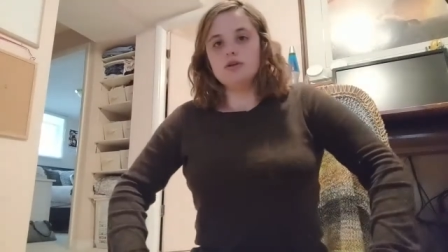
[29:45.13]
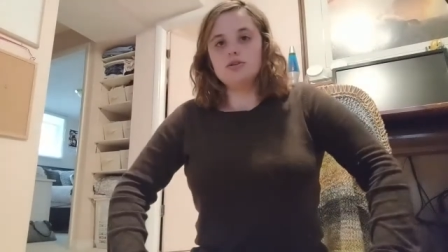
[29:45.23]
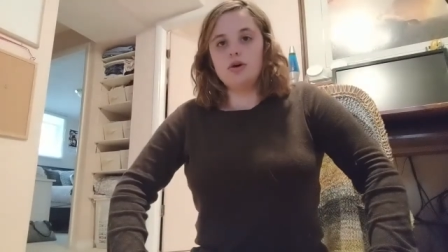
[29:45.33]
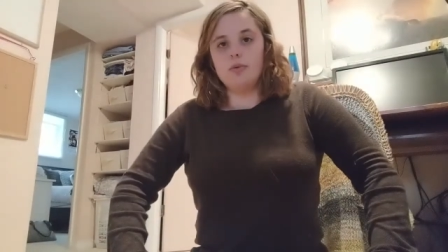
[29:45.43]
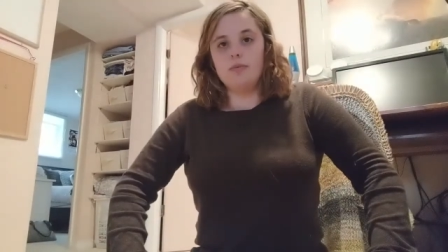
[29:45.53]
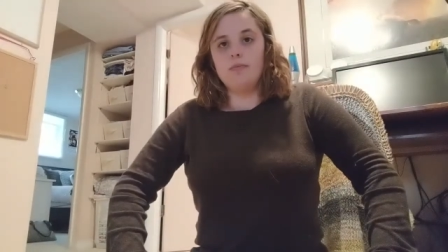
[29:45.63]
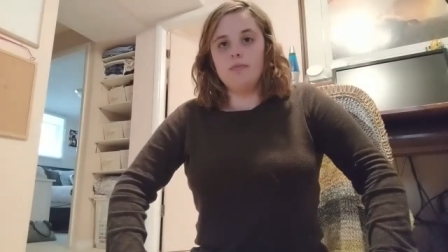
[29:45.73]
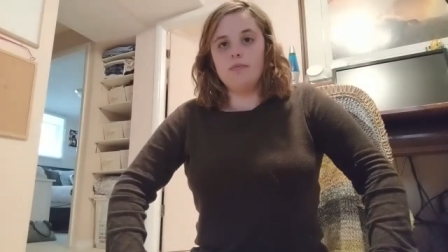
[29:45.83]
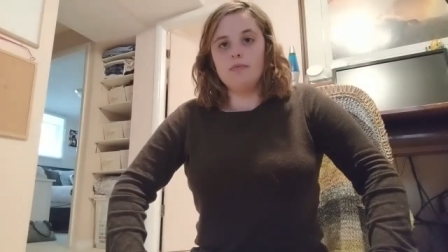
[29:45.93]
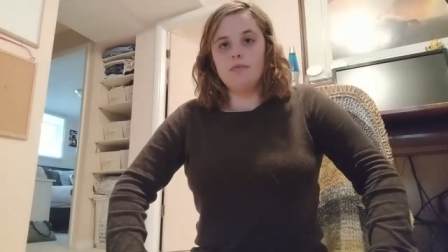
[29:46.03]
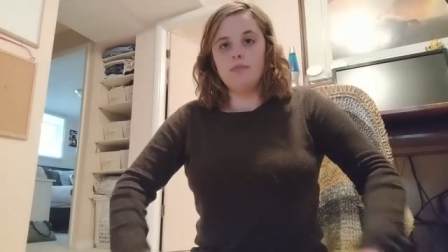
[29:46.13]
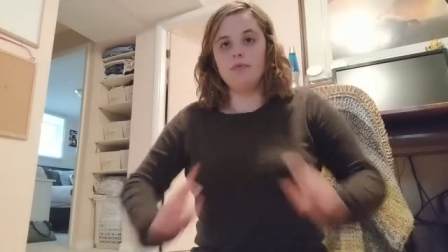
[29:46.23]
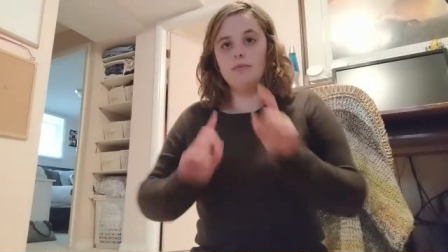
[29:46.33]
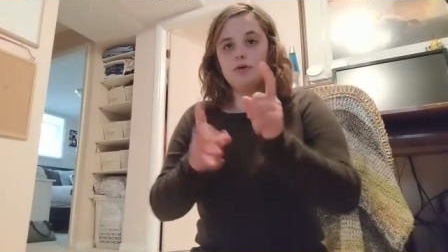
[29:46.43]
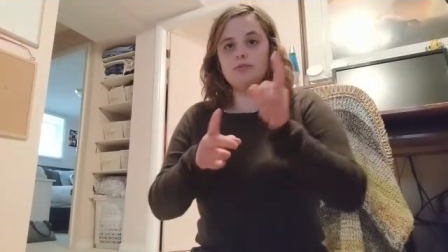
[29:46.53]
So,
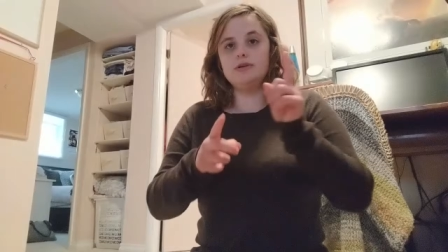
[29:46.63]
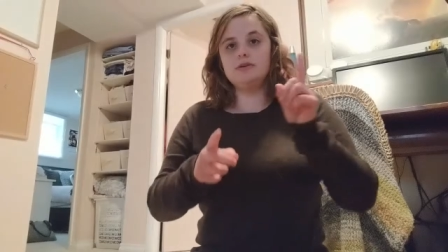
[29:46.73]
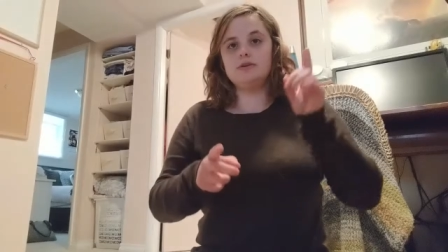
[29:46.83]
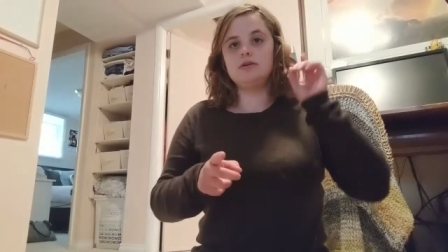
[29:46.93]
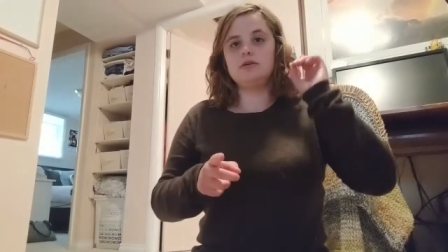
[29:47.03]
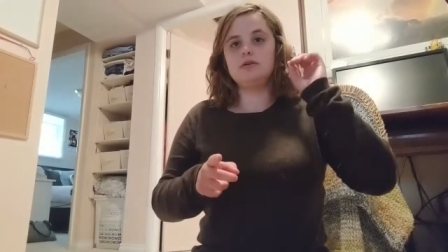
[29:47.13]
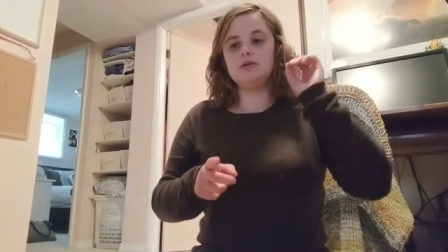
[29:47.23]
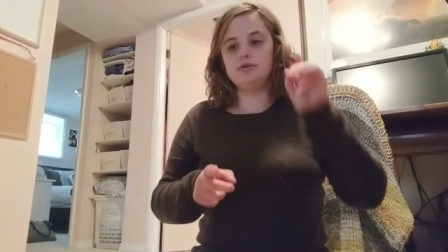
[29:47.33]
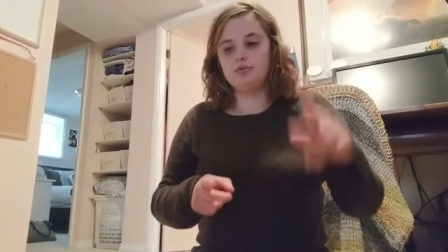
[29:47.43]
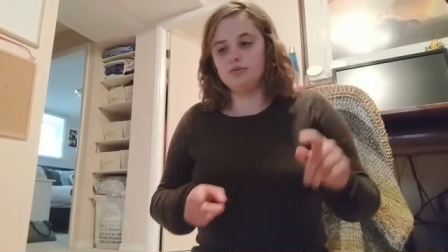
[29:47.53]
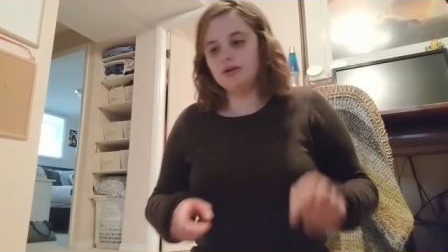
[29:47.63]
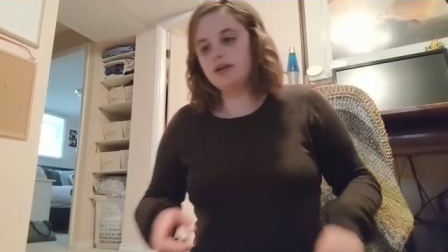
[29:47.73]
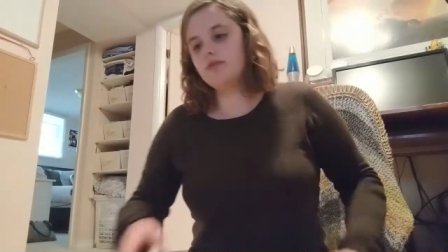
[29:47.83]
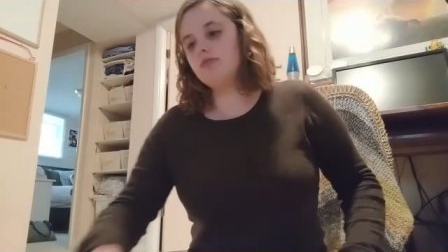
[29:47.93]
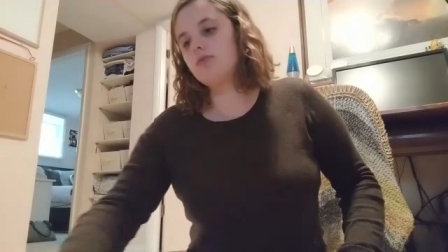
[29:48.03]
the moment you were
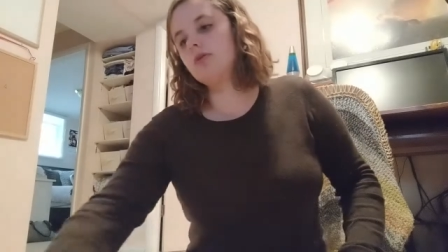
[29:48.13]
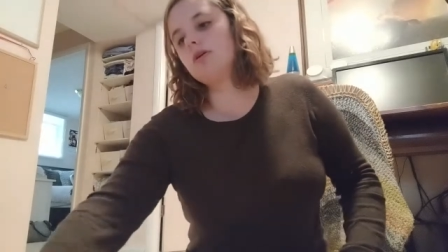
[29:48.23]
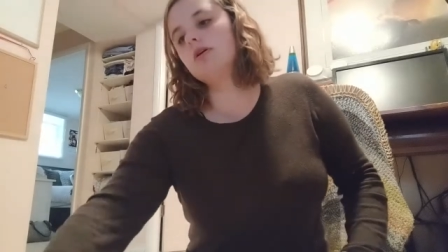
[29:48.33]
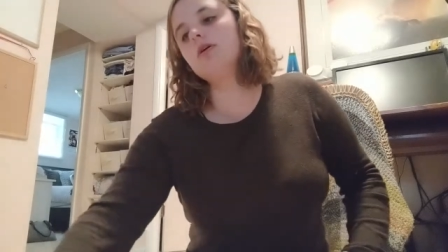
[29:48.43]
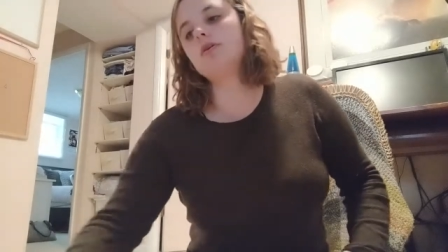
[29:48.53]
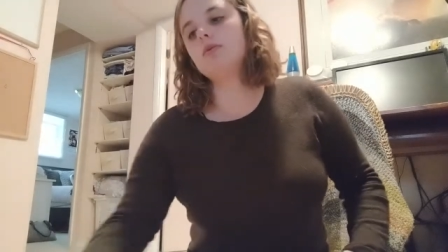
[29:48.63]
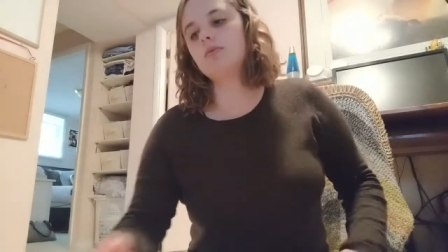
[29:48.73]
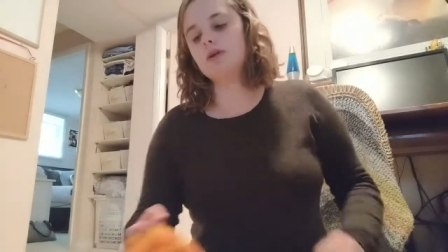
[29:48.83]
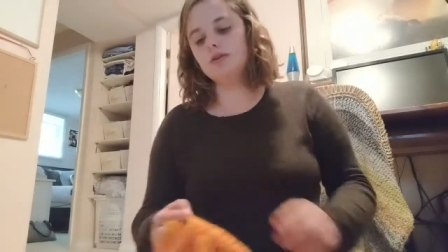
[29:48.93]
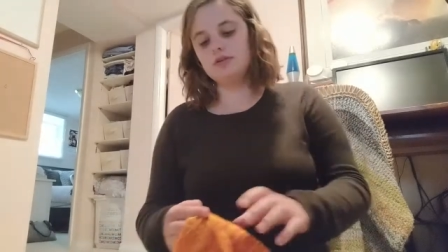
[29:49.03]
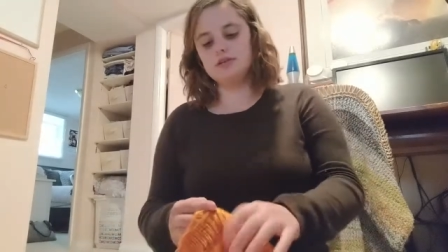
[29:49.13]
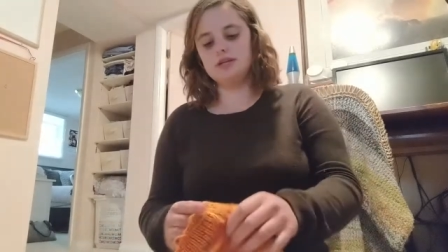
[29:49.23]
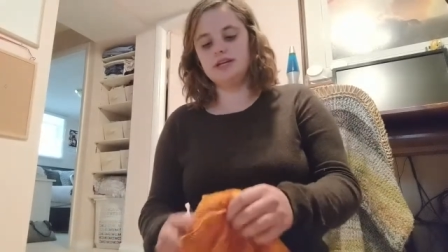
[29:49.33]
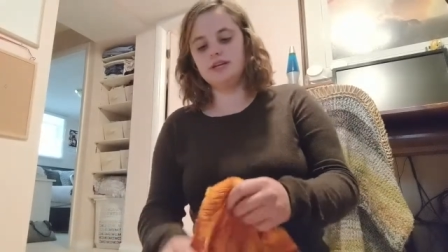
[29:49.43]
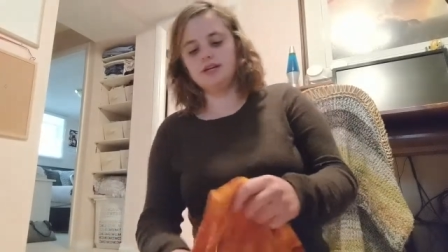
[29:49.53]
waiting for, what it looks like